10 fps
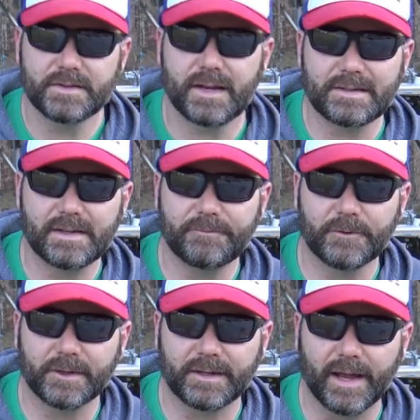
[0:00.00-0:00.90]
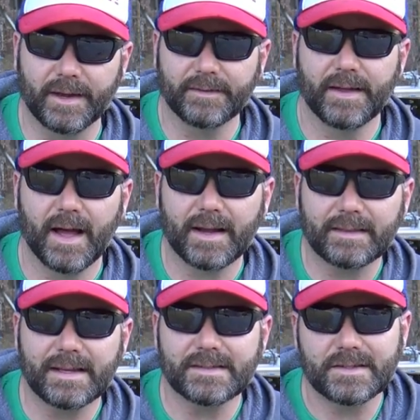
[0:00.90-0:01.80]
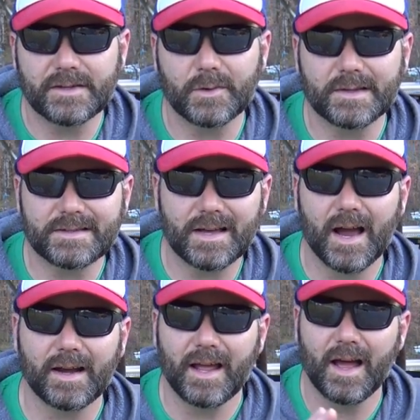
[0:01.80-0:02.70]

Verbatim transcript: So that's it for today. I got things to do inside.